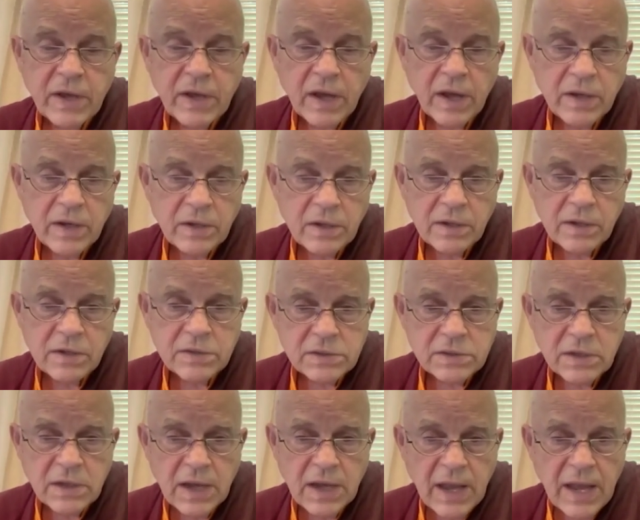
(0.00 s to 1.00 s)

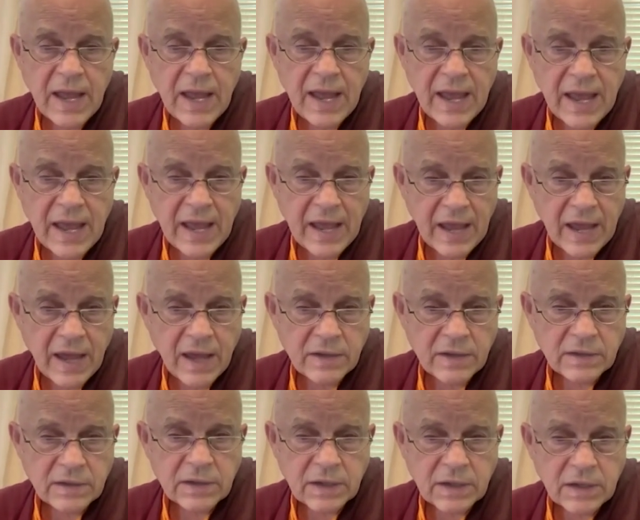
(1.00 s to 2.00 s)
kindness
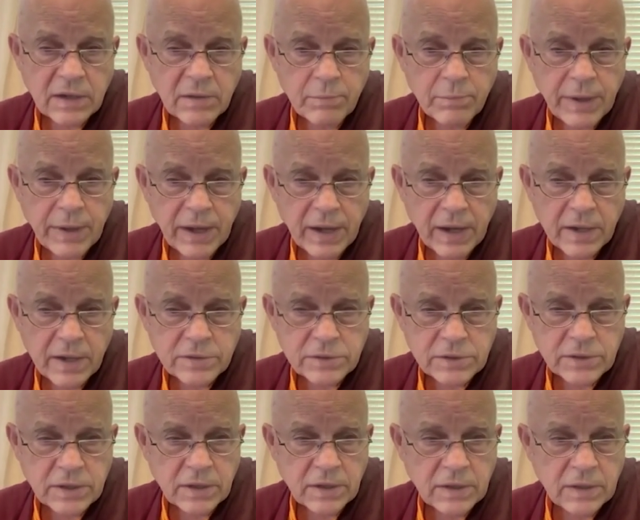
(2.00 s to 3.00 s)
and
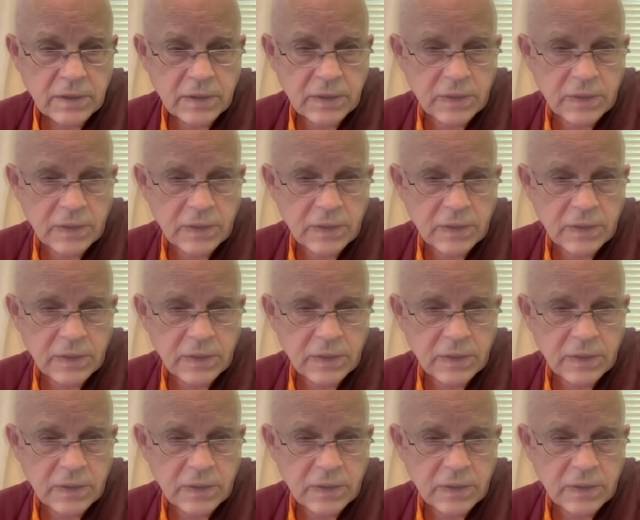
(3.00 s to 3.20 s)
compassion,